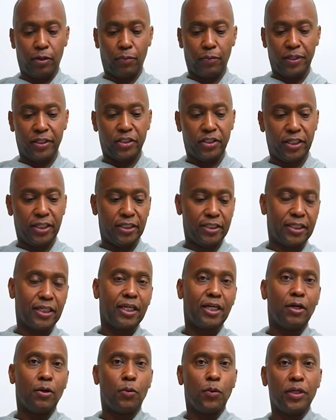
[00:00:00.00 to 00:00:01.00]
which is
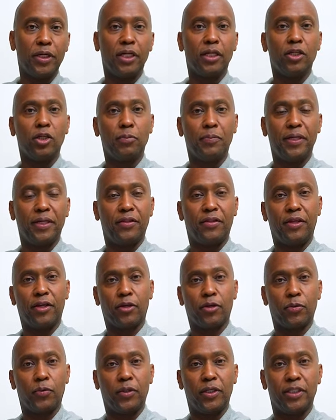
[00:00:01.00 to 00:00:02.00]
one a little bit
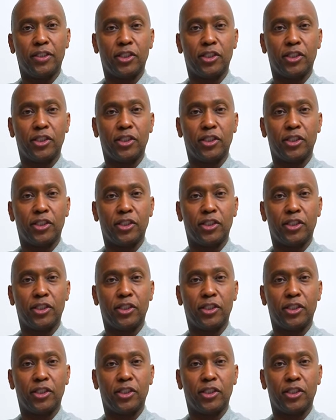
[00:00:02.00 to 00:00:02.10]
thicker one.